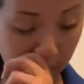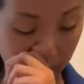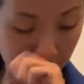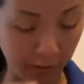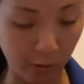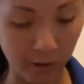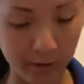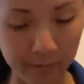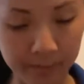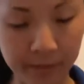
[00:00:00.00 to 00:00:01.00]
the cork.
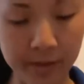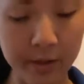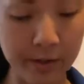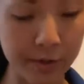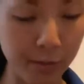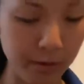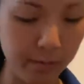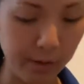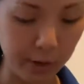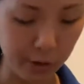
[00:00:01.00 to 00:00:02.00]
So we want to
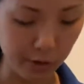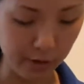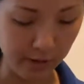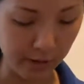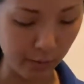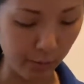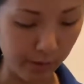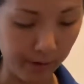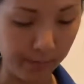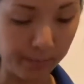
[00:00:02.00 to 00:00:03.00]
make sure that
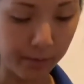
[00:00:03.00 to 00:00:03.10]
we